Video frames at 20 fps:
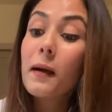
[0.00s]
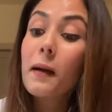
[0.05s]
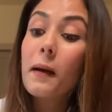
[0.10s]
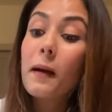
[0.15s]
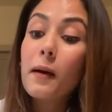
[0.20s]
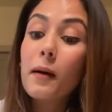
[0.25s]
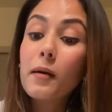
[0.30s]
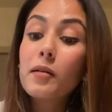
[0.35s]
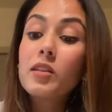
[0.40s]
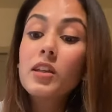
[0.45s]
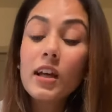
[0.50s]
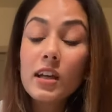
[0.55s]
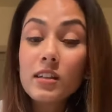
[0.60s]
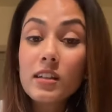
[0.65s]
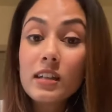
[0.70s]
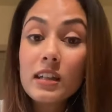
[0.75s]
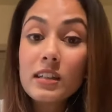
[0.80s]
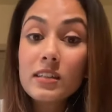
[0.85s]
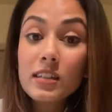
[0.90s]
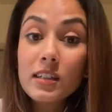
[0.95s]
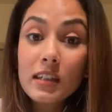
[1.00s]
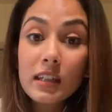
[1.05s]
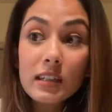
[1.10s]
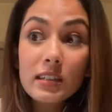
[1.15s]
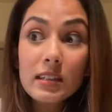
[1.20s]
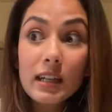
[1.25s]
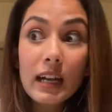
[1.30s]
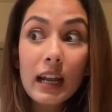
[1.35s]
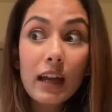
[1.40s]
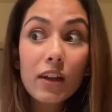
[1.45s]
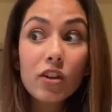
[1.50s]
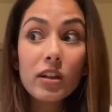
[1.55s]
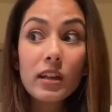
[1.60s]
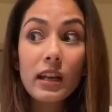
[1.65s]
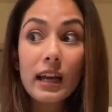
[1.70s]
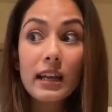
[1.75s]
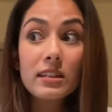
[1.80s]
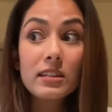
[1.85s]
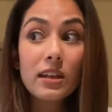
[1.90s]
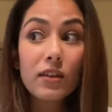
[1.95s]
The other reason is that I
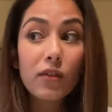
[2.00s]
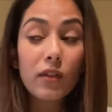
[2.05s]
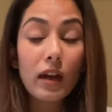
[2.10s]
realized